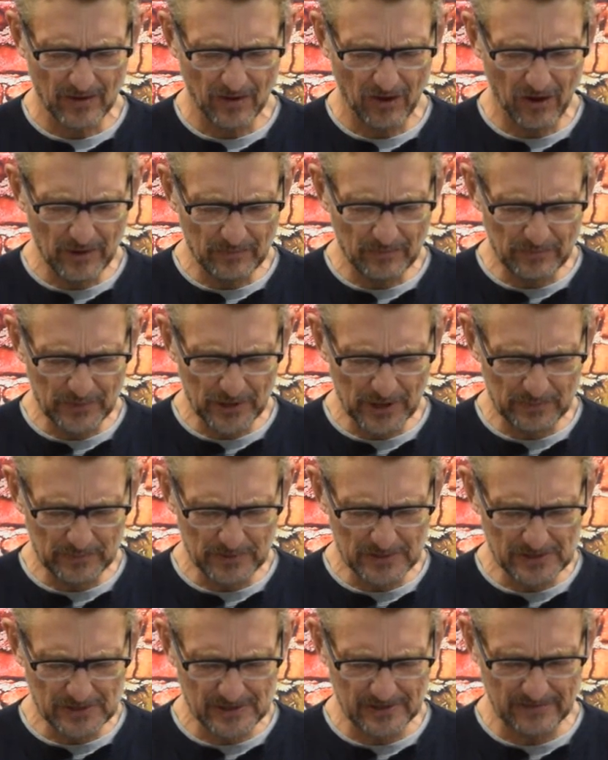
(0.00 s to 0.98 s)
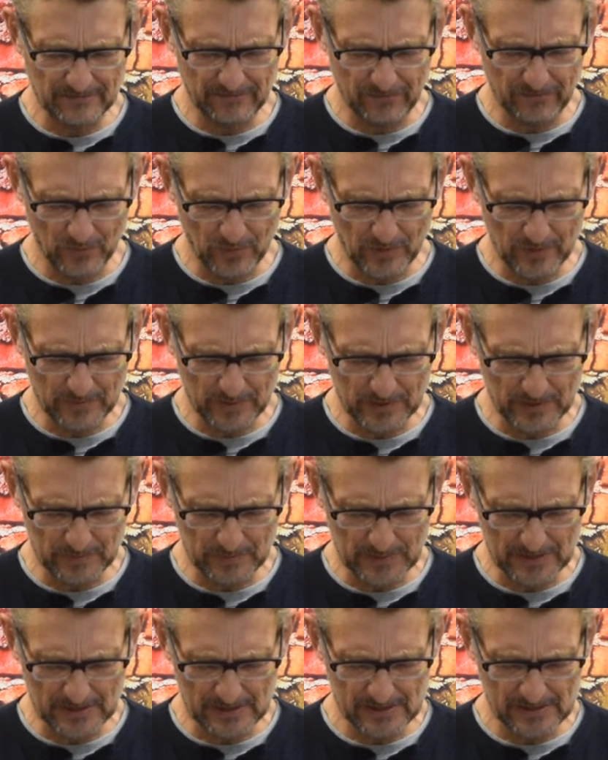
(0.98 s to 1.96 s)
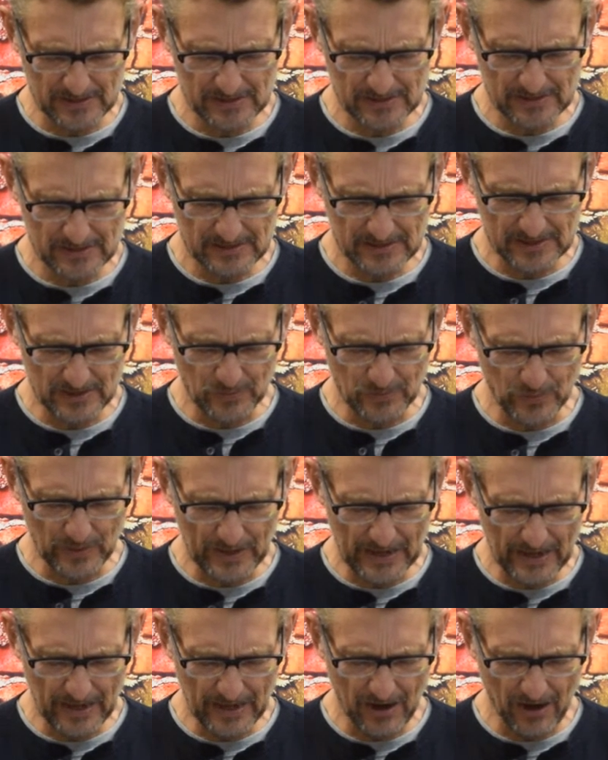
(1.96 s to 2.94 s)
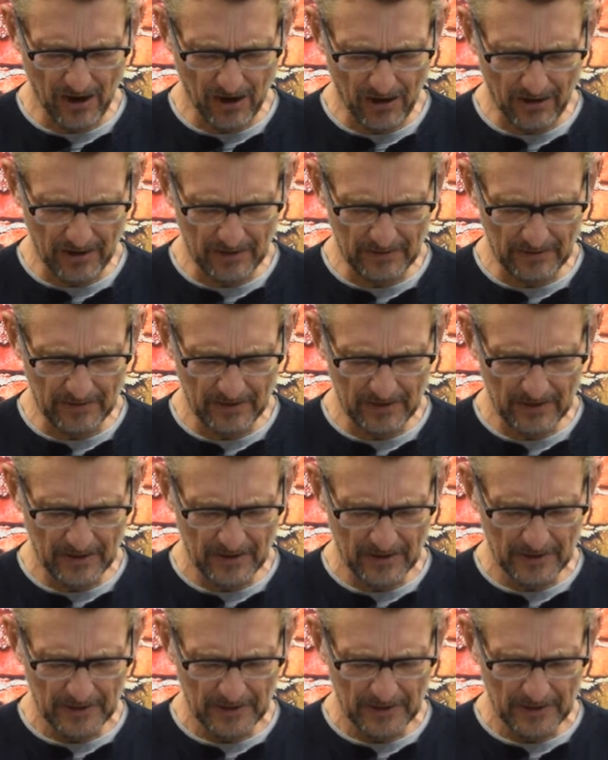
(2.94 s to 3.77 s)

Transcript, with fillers: on purpose and for a purpose, that we are